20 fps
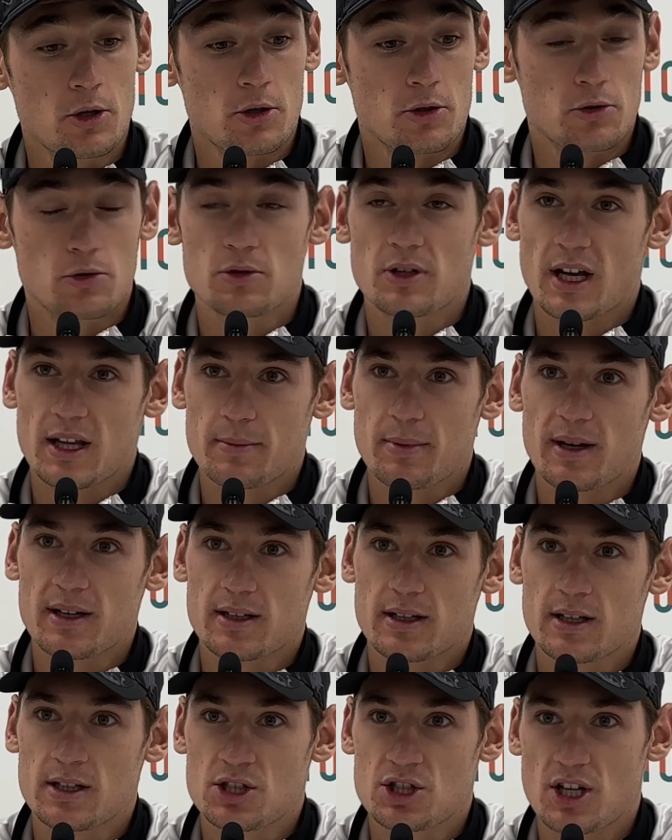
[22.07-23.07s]
to get
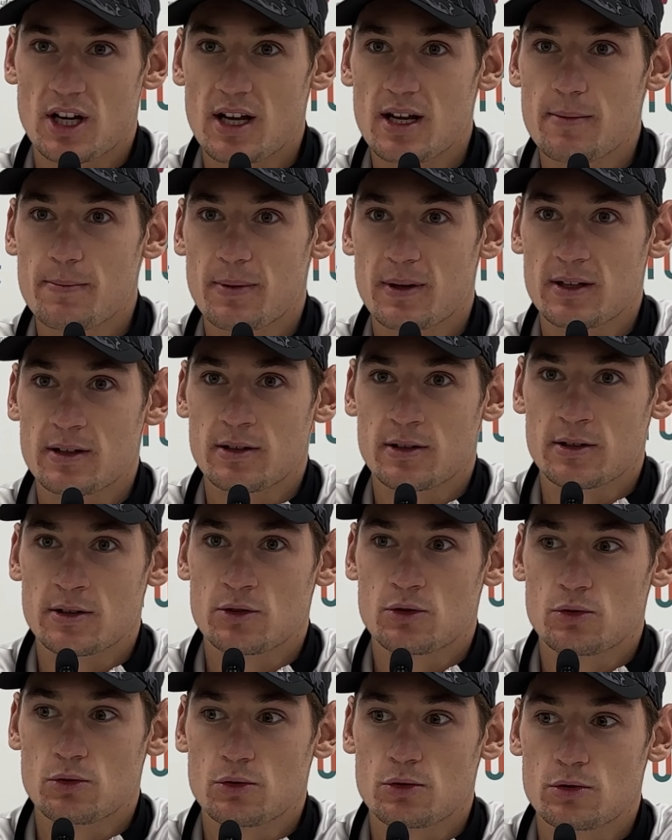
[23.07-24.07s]
back in shape
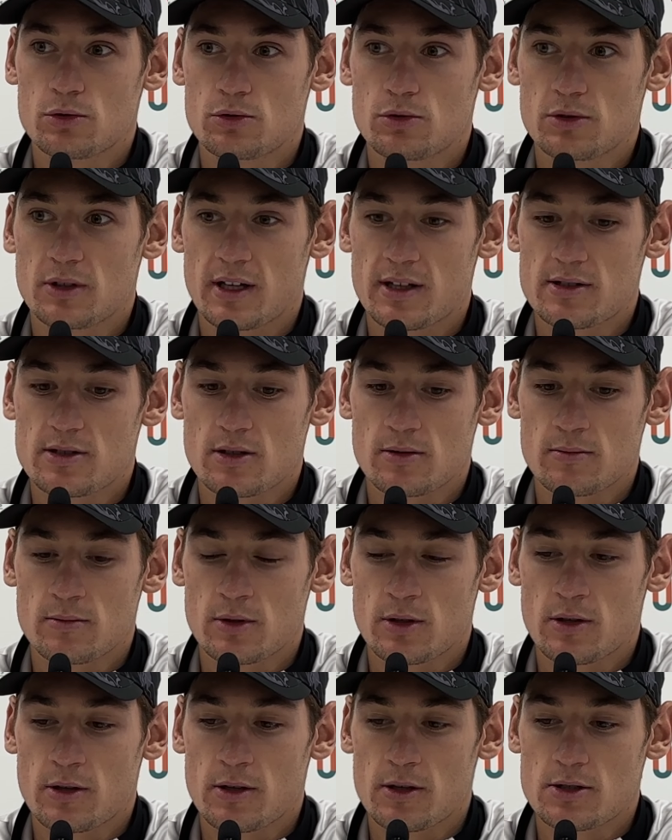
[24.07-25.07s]
and to get some
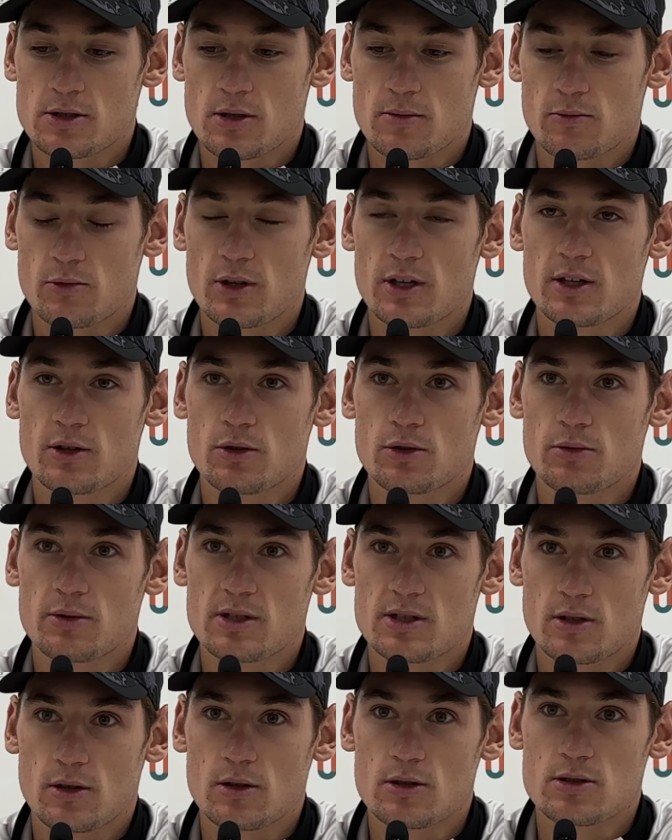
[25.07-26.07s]
really good
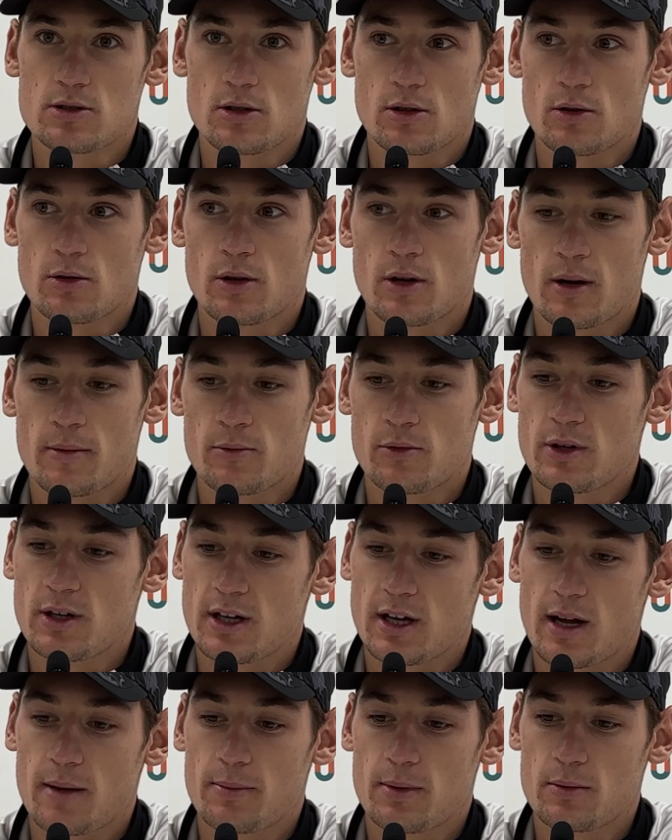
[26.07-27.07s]
results. So I'm
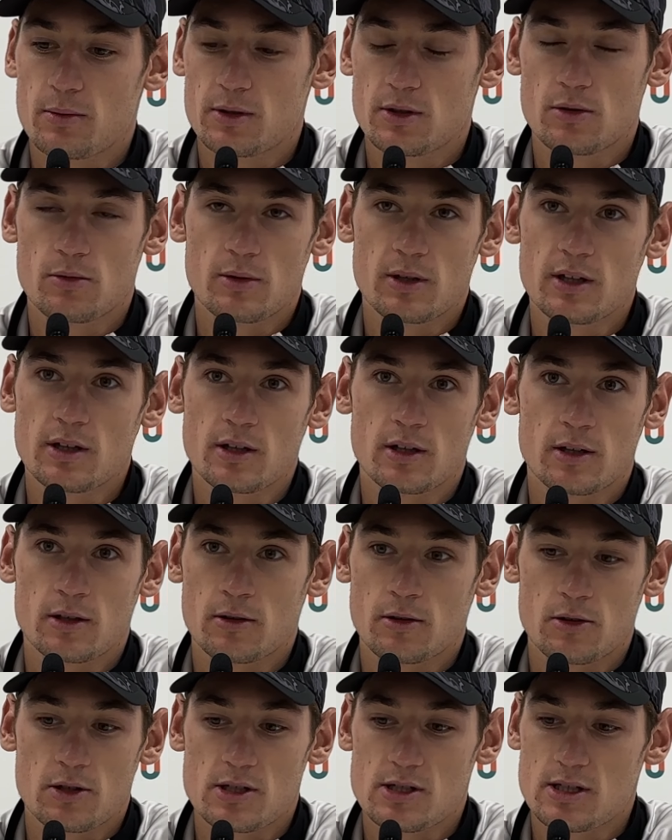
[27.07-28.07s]
really happy with the win,
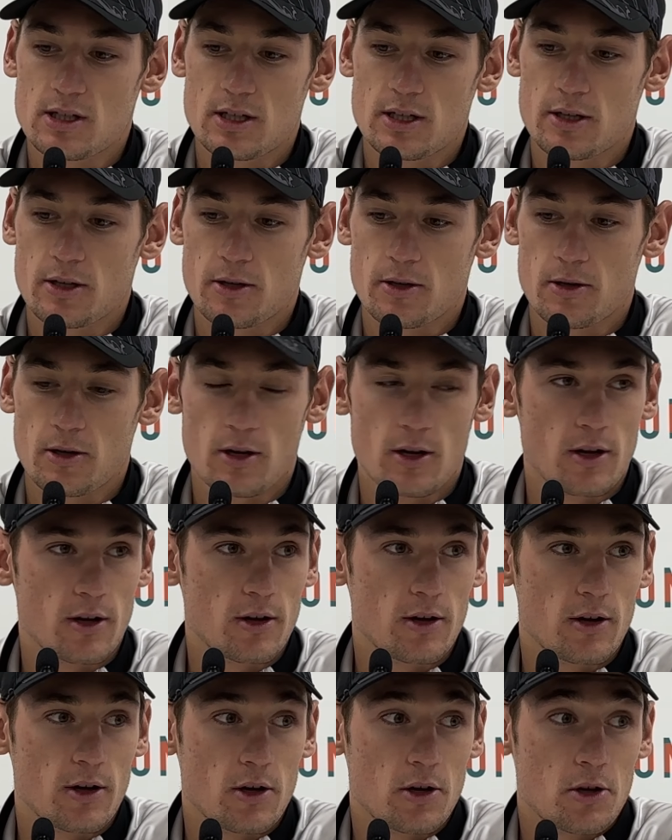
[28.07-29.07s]
and honestly,
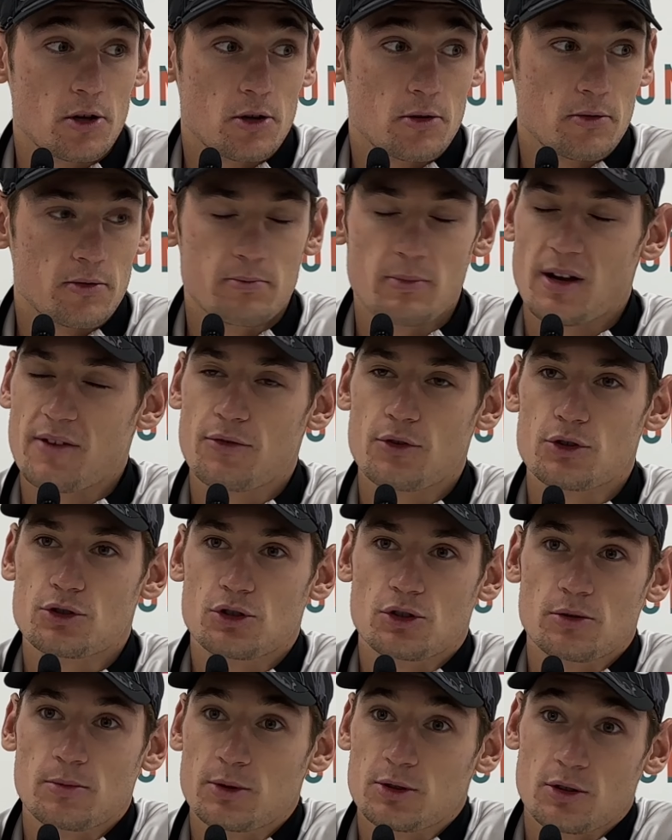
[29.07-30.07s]
my first
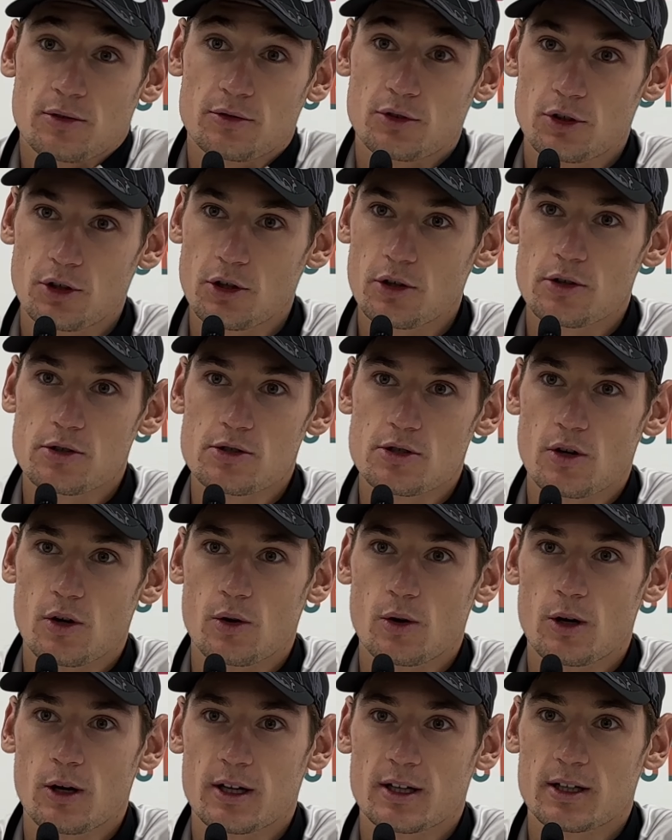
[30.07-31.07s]
tournament of the year,
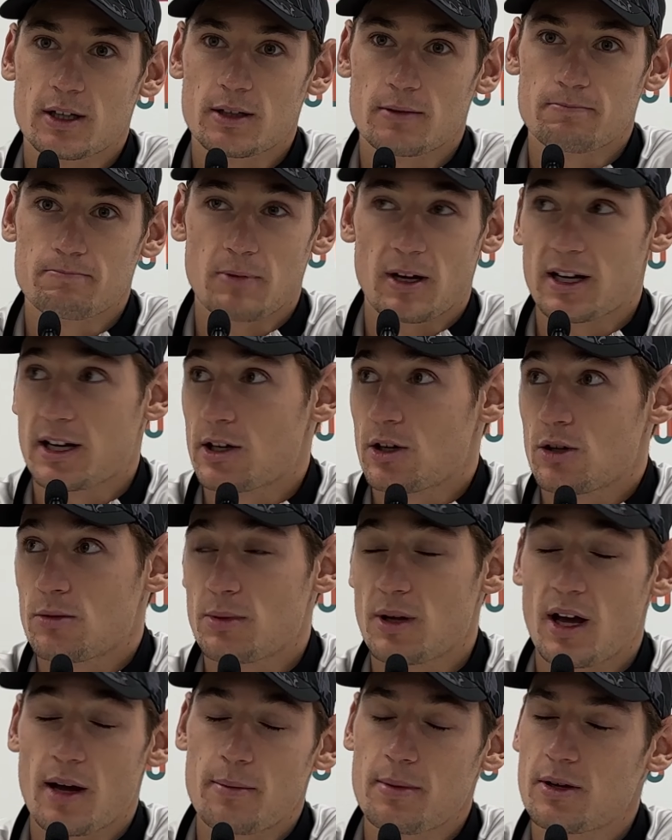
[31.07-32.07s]
so I cannot
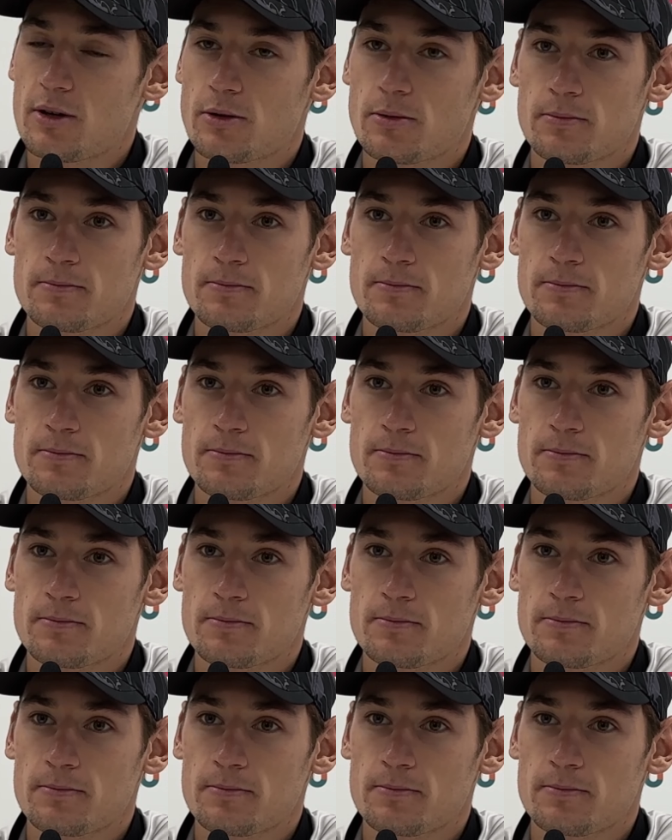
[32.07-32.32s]
be happier.